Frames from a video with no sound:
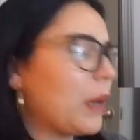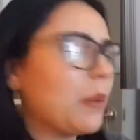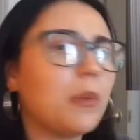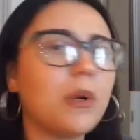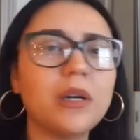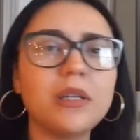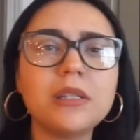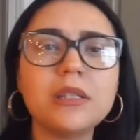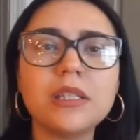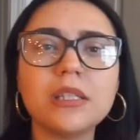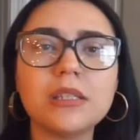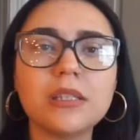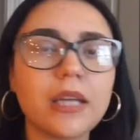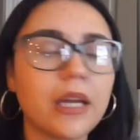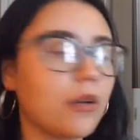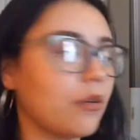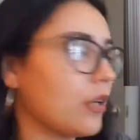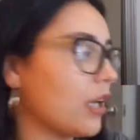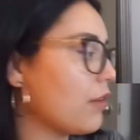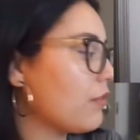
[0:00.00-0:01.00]
I want to say
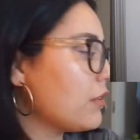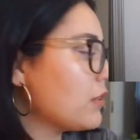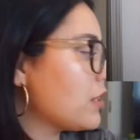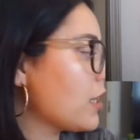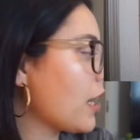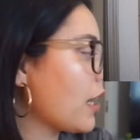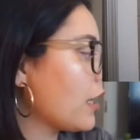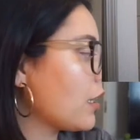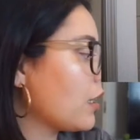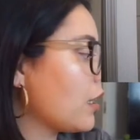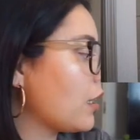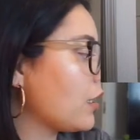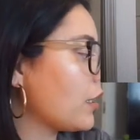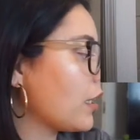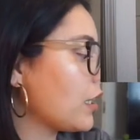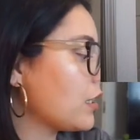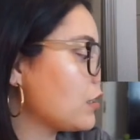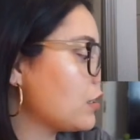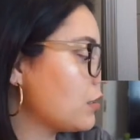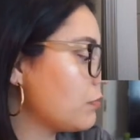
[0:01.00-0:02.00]
I don't have a tag on it.
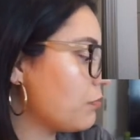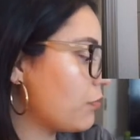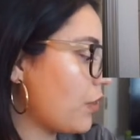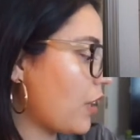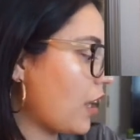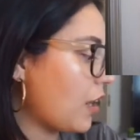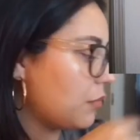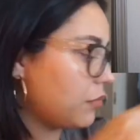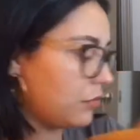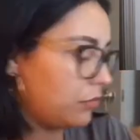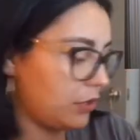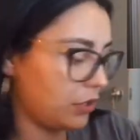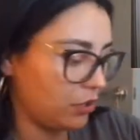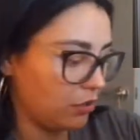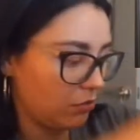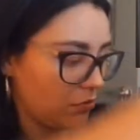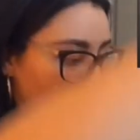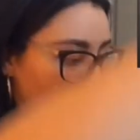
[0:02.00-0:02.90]
I probably